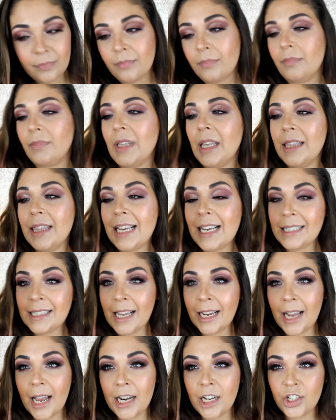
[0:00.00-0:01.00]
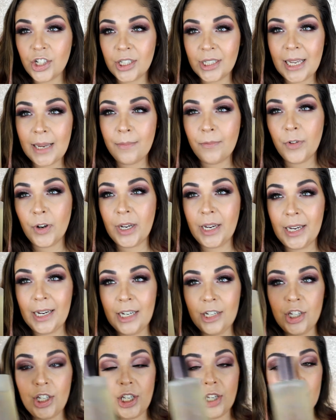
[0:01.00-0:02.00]
This I kind of just keep
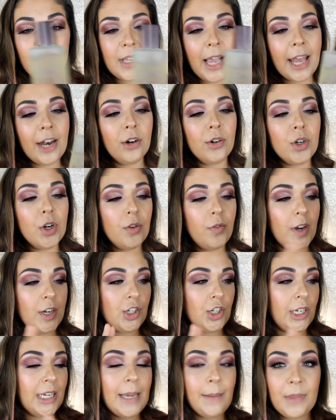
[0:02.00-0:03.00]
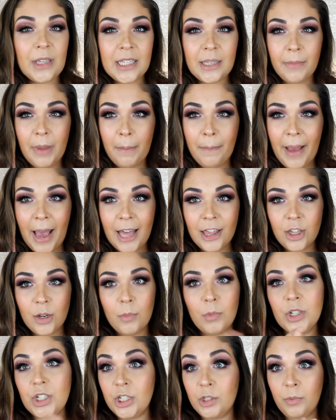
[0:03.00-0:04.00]
forgetting to use. I don't know if I should keep this in my
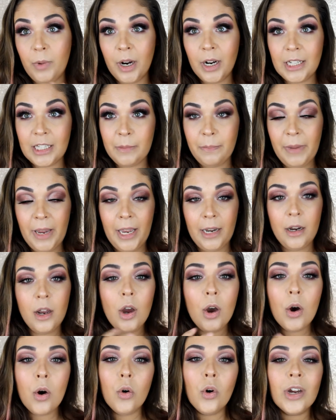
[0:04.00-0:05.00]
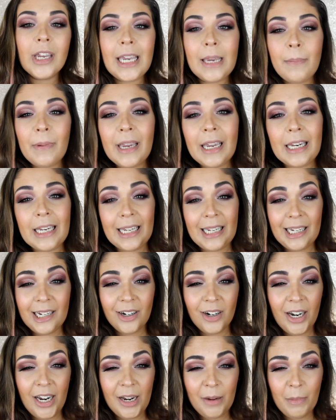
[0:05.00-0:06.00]
bathroom, which is where it's been, or keep it in
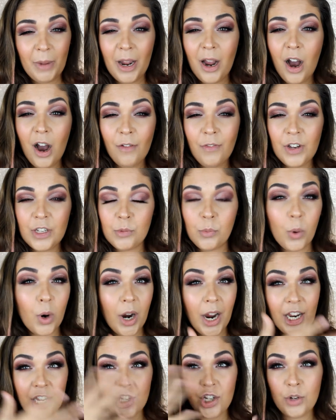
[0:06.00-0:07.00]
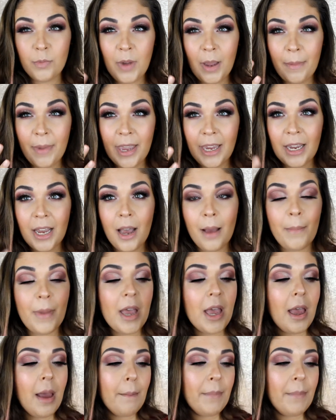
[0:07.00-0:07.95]
here in my office where I do my makeup.